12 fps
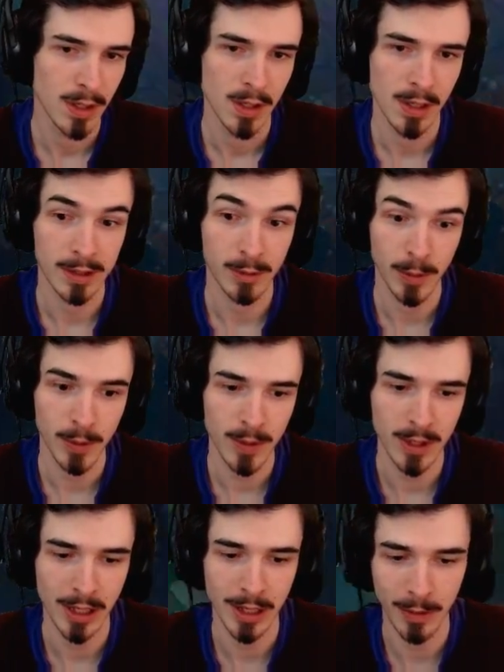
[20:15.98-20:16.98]
That's what we're
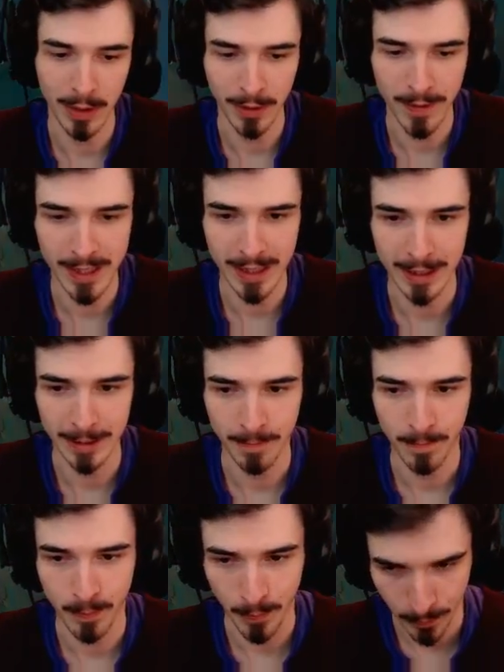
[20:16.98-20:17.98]
doing. We're going to go tanky.
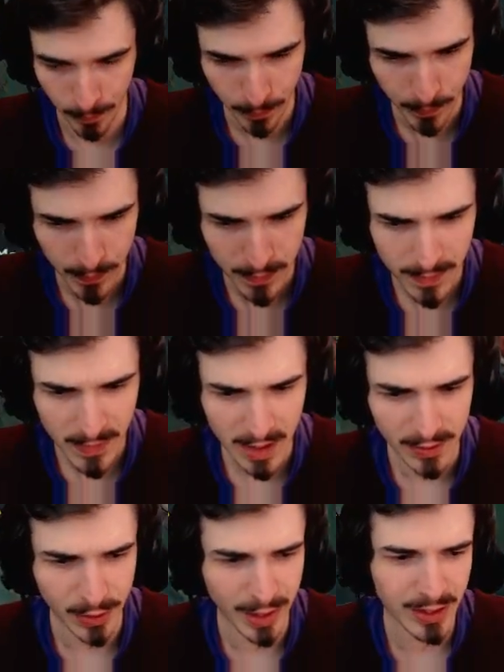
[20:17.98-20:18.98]

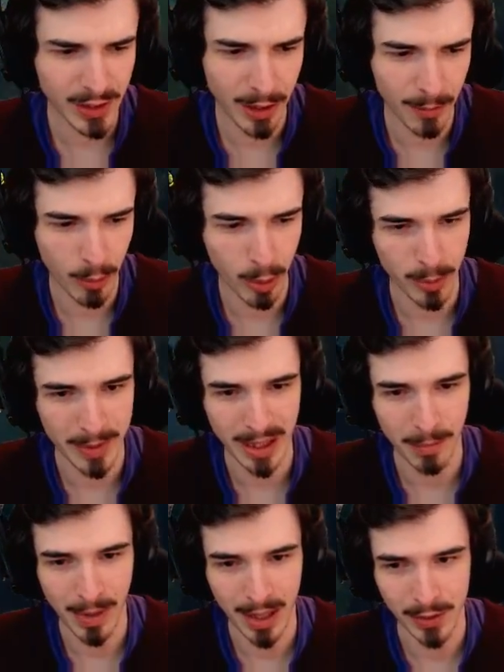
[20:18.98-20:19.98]
So next item will probably be
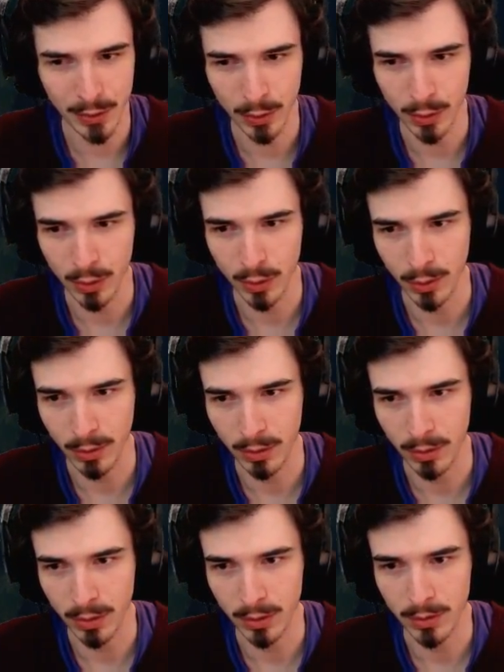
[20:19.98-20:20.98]
Deadman's
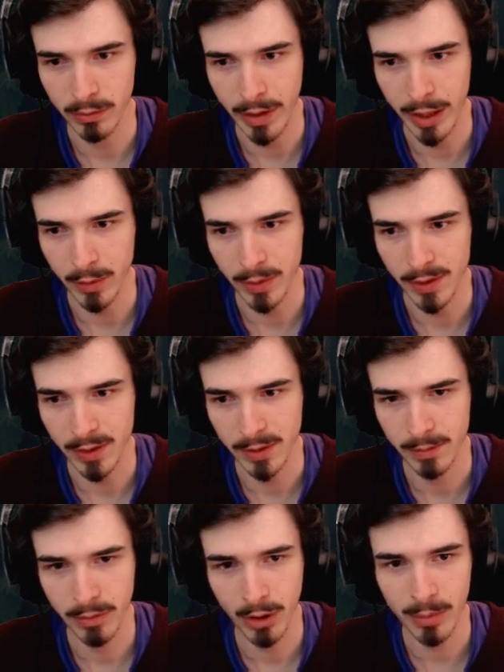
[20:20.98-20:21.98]
or Randuin's.
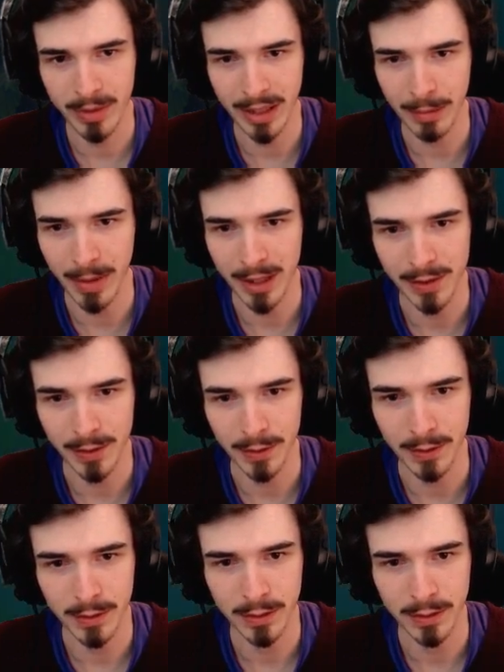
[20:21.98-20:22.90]
Probably Deadman's, though.